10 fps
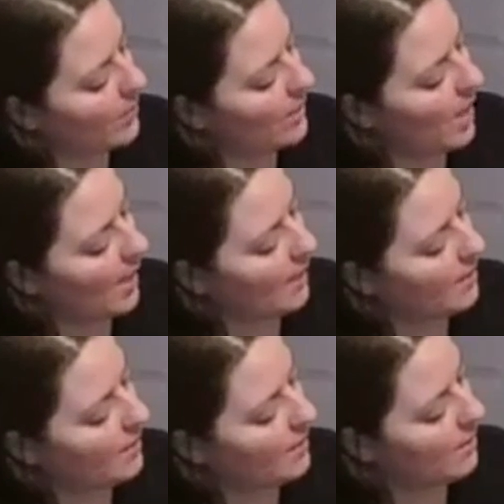
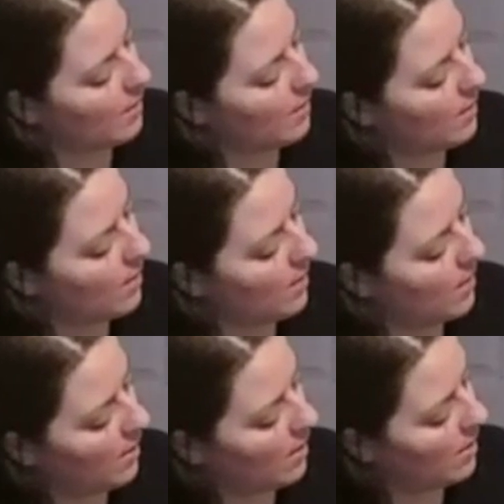sides,
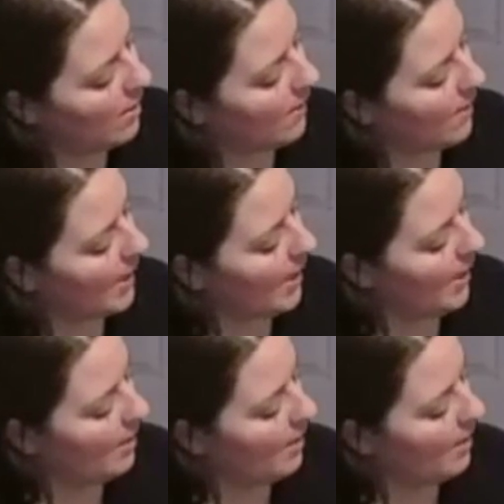right?